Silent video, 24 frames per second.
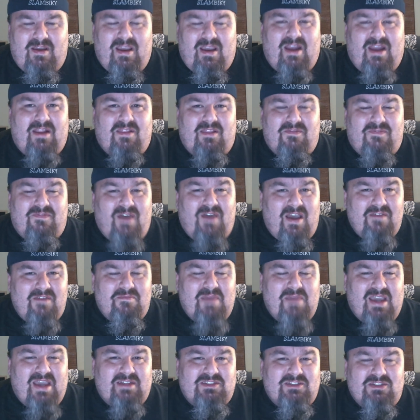Out of the
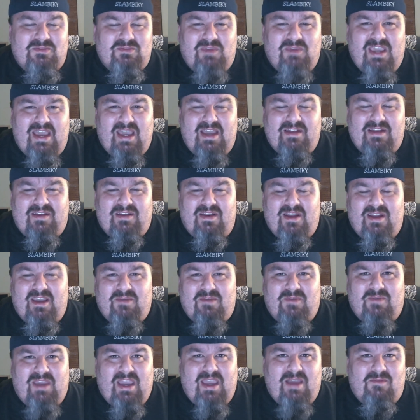five matches we had
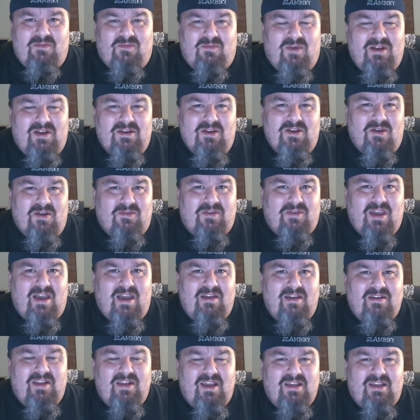tonight, we had one no
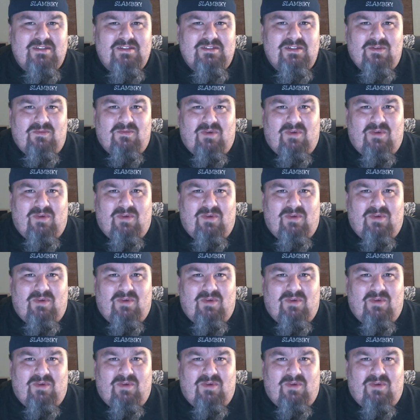contest,